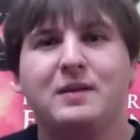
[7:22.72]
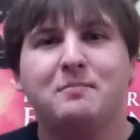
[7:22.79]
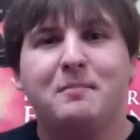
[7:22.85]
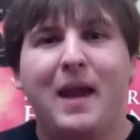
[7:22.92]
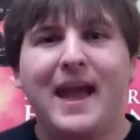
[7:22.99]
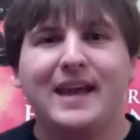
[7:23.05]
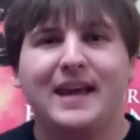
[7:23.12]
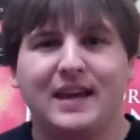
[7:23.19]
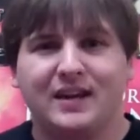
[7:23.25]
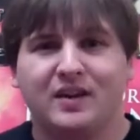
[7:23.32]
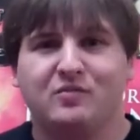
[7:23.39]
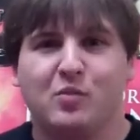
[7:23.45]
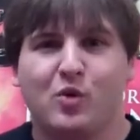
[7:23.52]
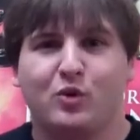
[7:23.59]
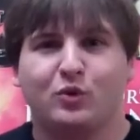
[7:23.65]
making
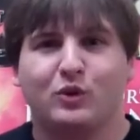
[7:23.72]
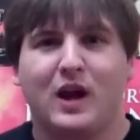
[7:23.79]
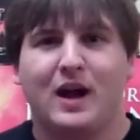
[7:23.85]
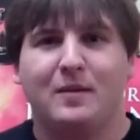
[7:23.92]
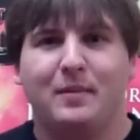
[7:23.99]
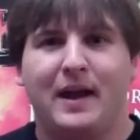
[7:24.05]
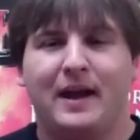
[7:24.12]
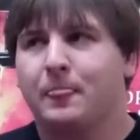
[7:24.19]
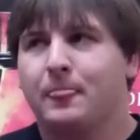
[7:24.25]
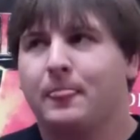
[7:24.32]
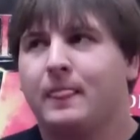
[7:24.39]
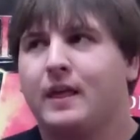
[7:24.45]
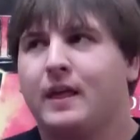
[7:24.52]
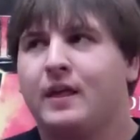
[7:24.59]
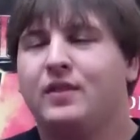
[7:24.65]
of Mortal Kombat.
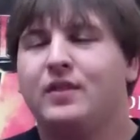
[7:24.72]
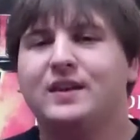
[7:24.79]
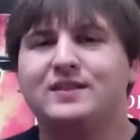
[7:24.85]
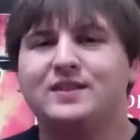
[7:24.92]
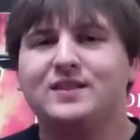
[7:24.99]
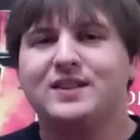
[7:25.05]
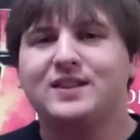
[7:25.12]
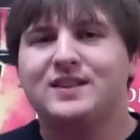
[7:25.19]
This is a